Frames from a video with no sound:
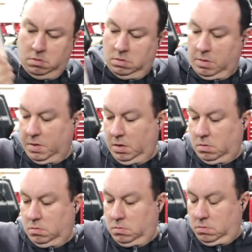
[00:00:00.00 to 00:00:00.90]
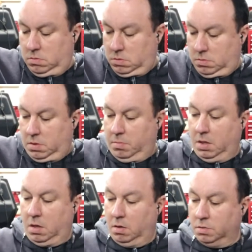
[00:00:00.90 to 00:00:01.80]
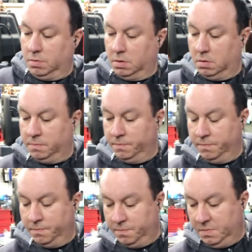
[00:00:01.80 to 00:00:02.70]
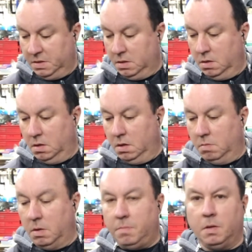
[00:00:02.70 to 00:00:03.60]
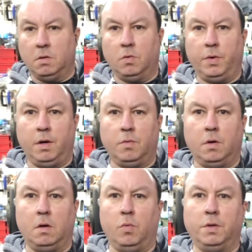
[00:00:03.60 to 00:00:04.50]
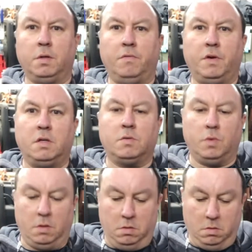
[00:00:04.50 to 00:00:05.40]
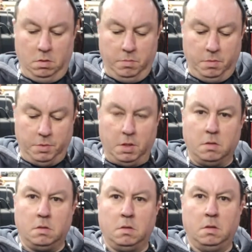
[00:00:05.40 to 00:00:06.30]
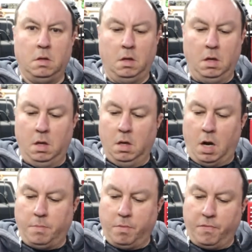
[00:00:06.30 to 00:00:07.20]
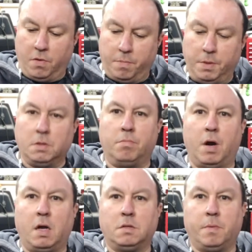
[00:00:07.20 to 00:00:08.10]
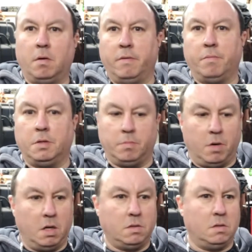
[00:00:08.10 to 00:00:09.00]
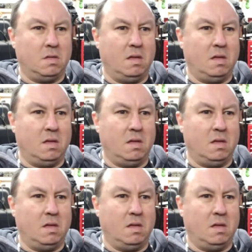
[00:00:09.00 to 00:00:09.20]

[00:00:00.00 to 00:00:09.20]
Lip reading: I don't know, nobody cares really. Might be a little weird with a Wilton Vise with aluminum jaws. I prefer a piece of brass, but I don't have a piece of brass.